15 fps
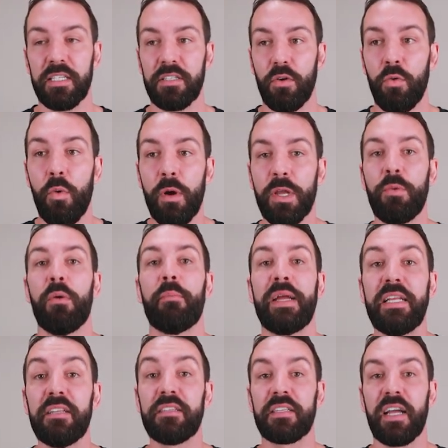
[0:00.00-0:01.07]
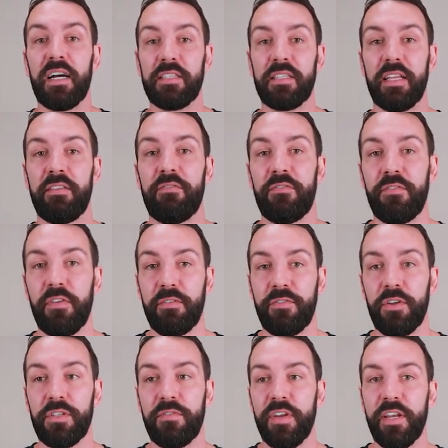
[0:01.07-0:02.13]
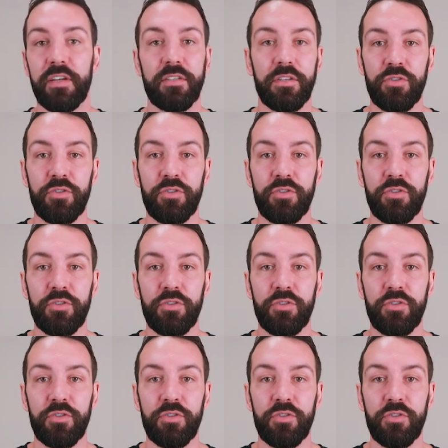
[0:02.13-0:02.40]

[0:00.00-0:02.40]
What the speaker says: or what you want me to discuss in future videos,